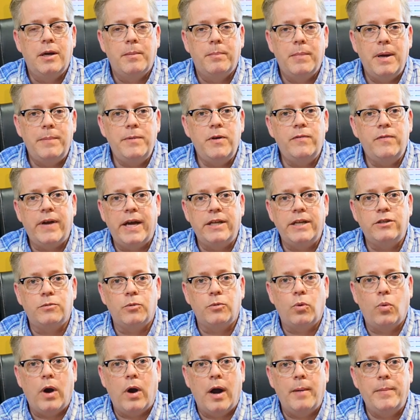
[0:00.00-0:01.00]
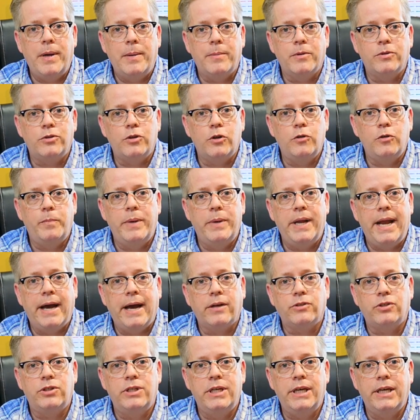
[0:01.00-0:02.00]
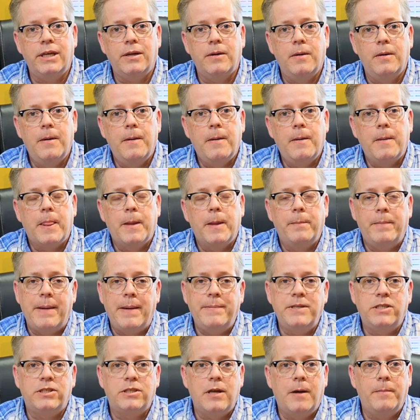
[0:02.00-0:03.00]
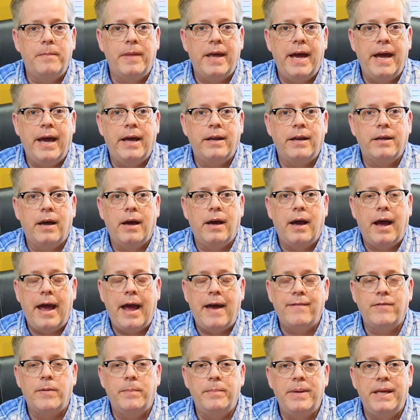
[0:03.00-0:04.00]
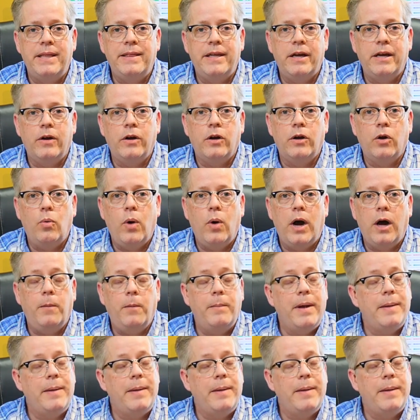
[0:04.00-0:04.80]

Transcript: Maybe you've had some choir members who've been out sick, maybe some that haven't been there in a while.